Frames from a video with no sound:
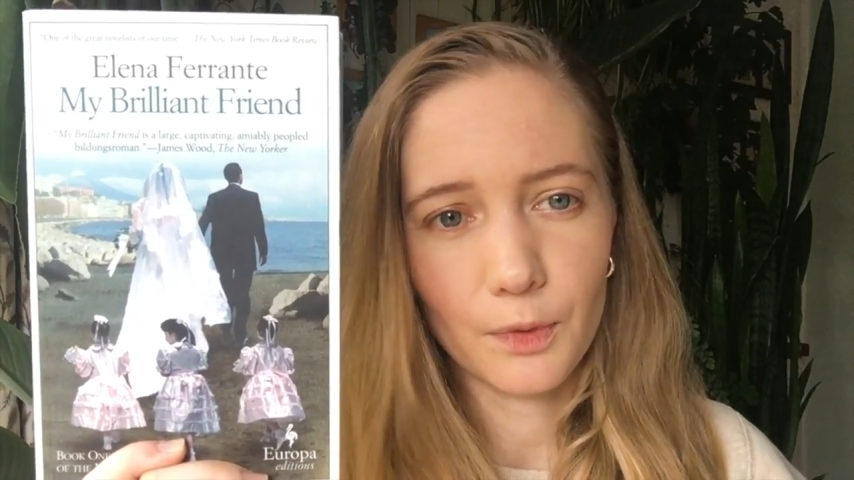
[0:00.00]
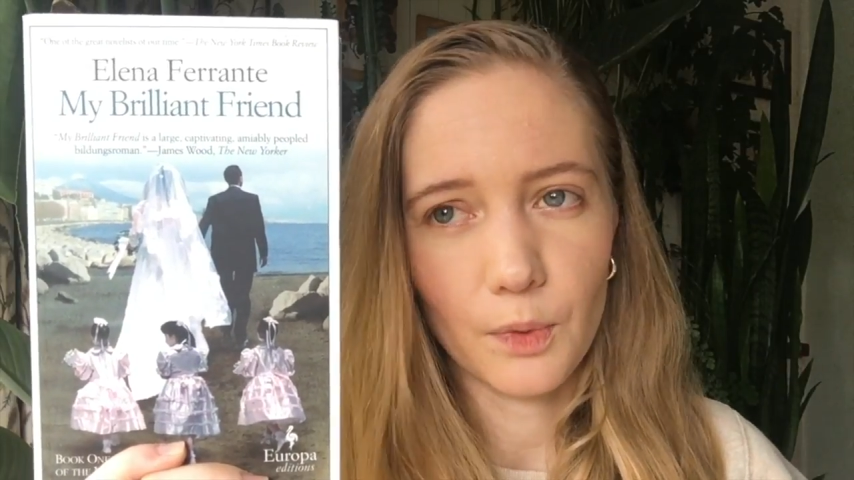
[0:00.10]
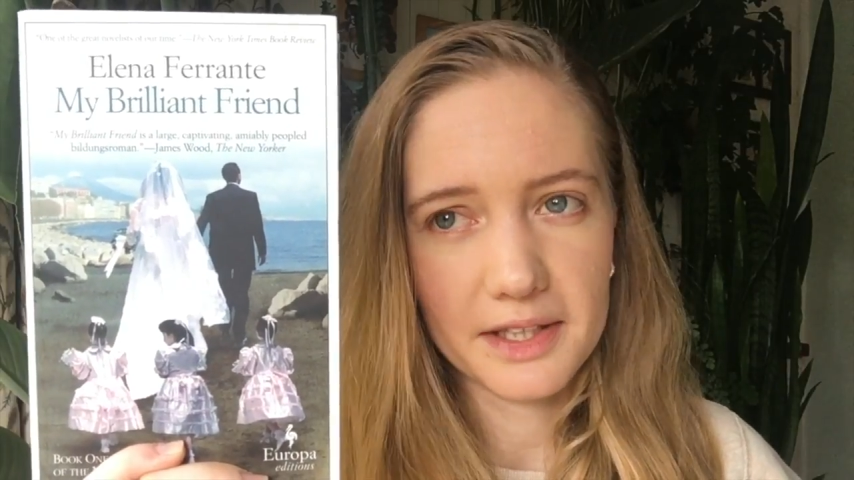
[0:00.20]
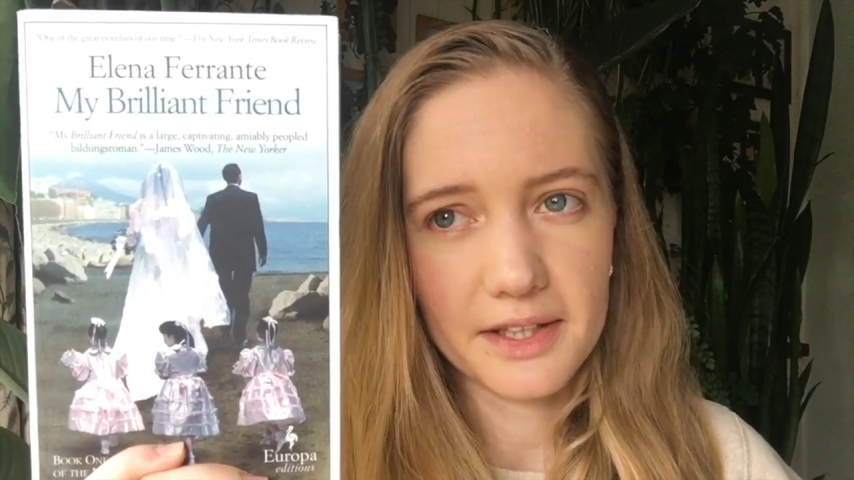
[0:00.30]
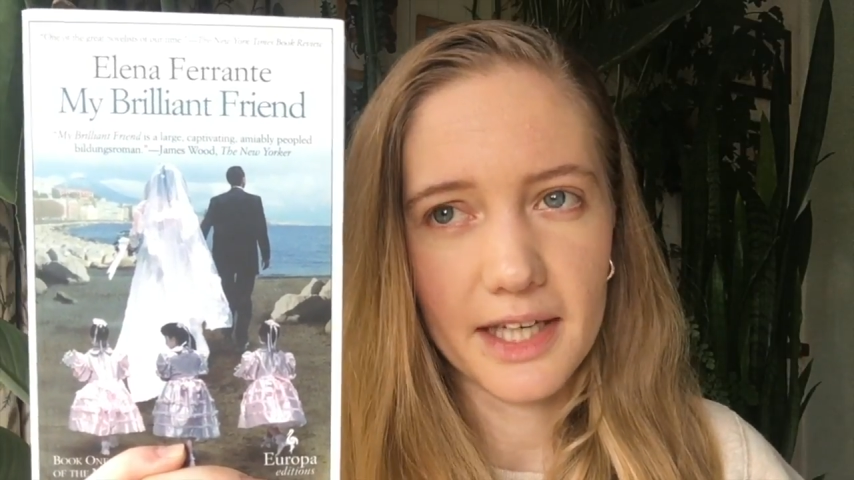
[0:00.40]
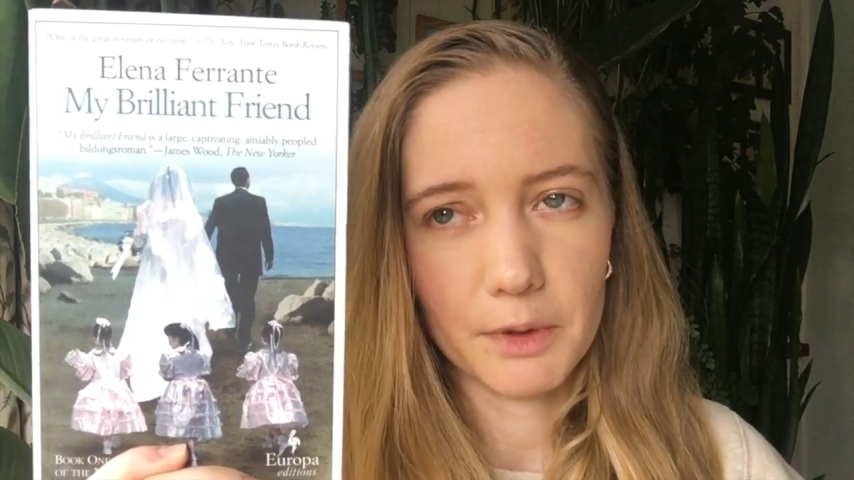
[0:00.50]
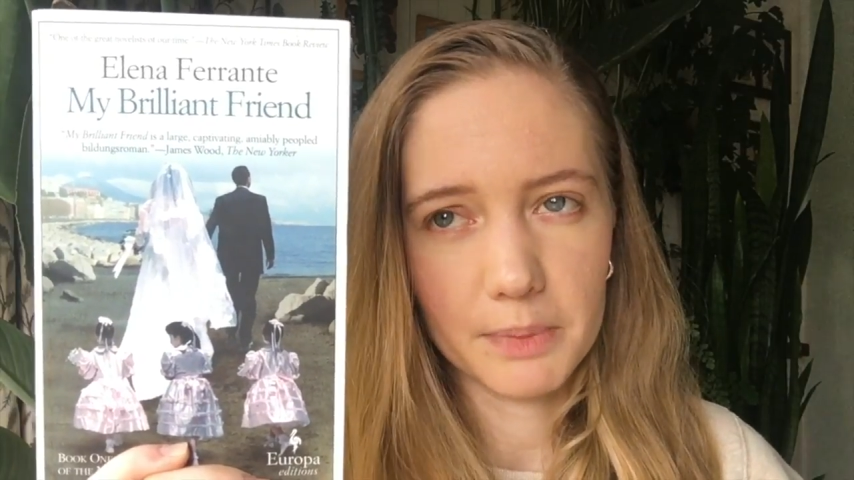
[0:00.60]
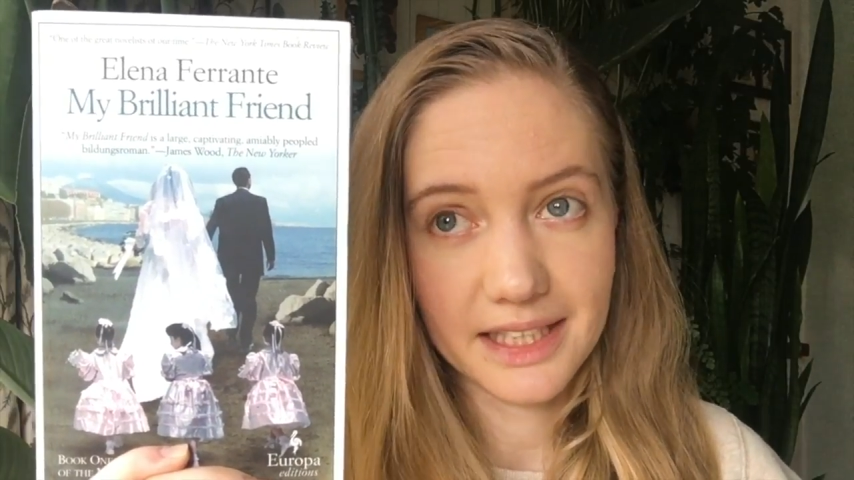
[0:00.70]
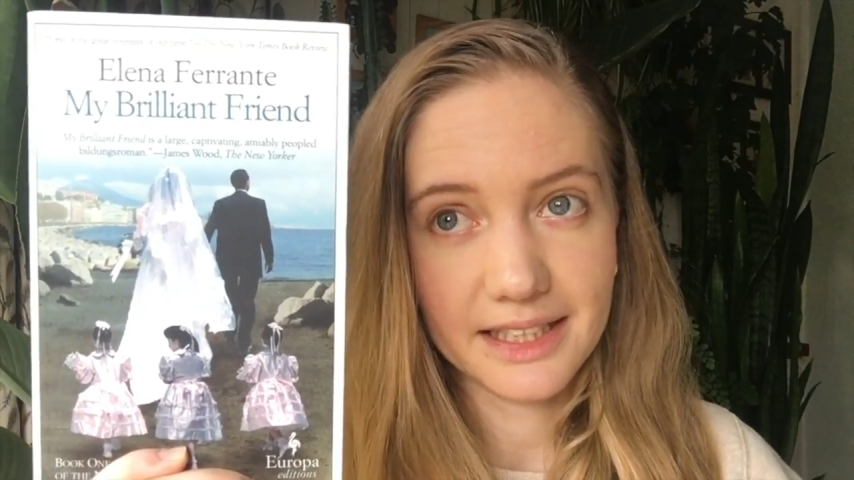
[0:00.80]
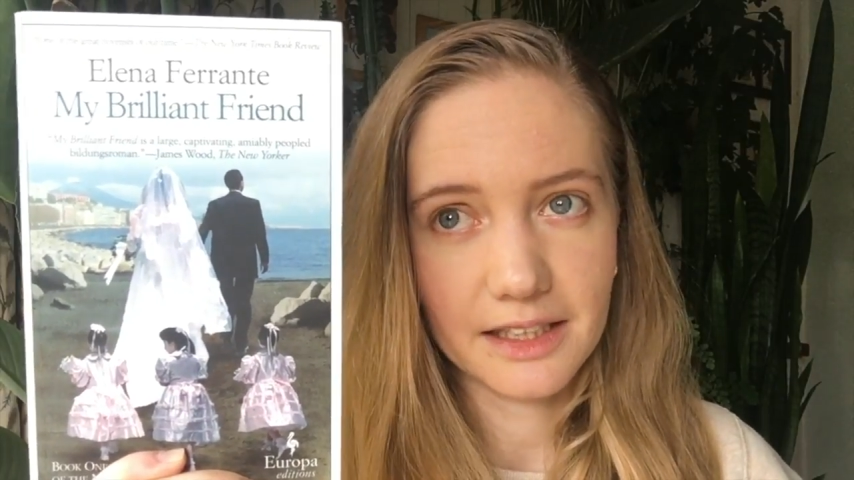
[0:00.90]
whether they were
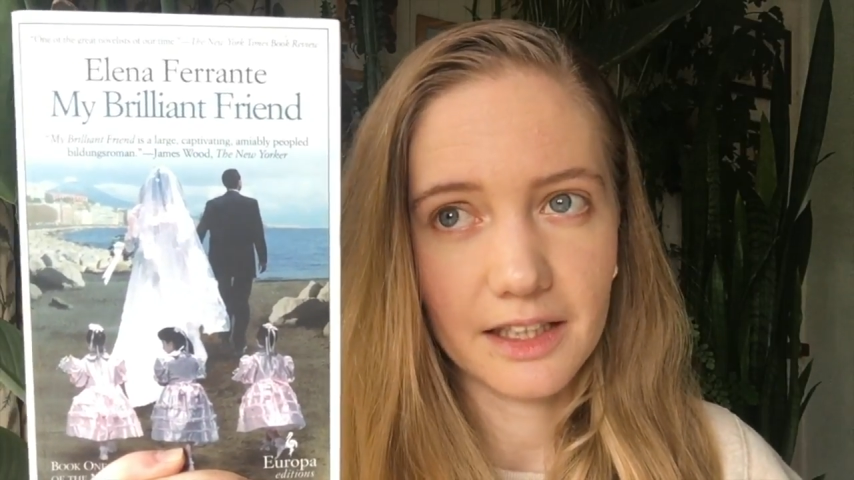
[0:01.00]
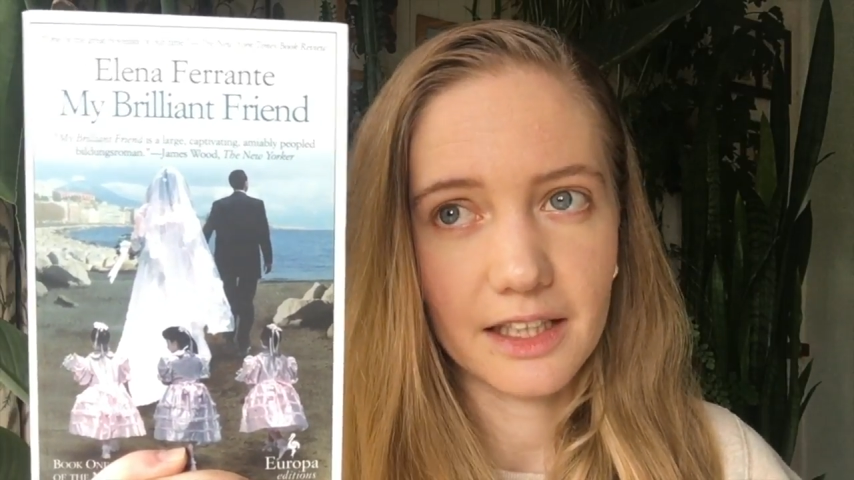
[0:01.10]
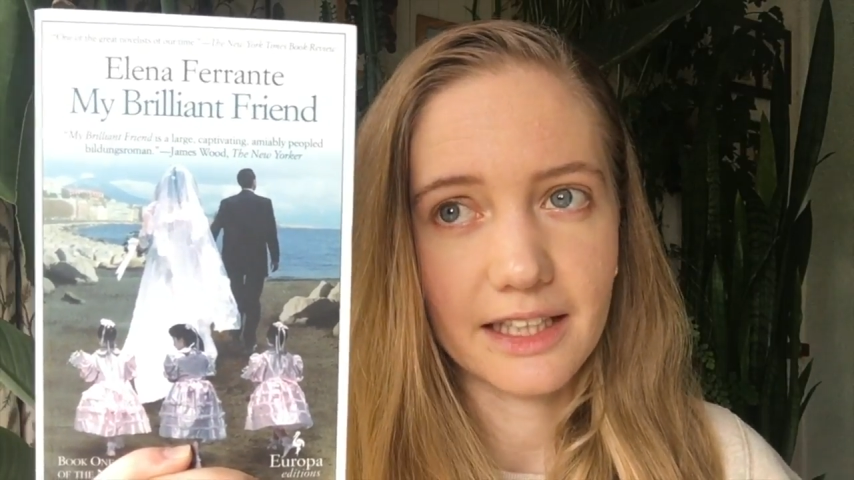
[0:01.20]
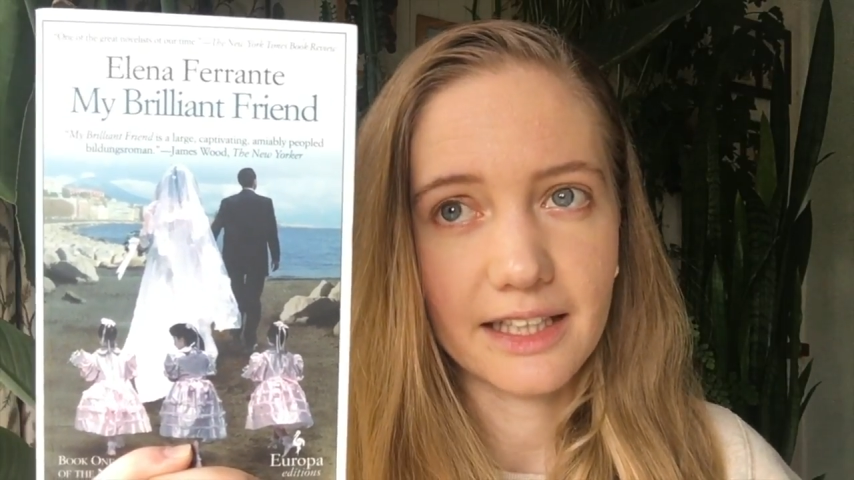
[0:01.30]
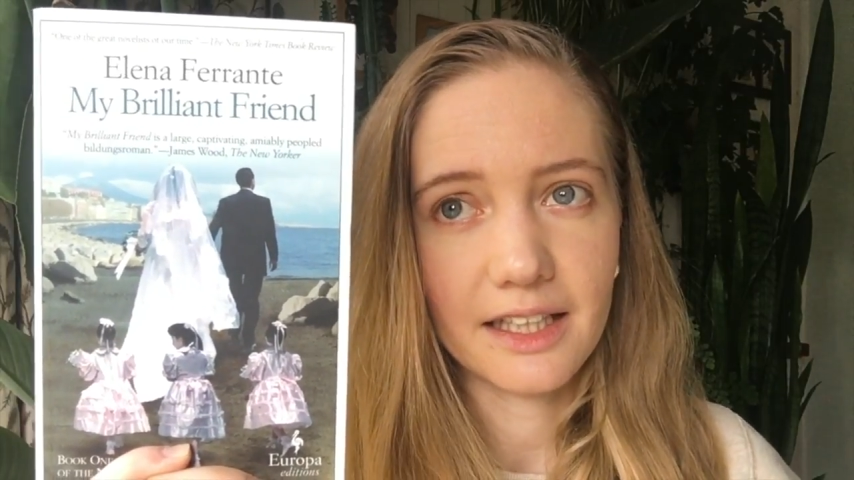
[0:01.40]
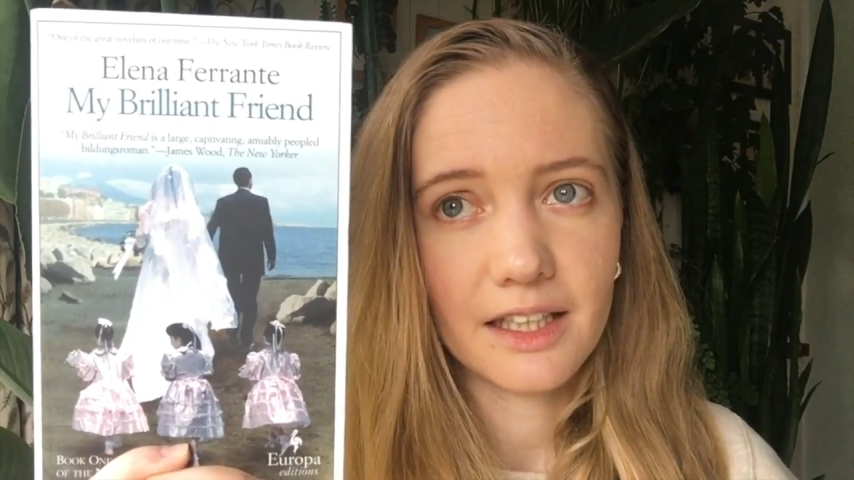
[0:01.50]
particularly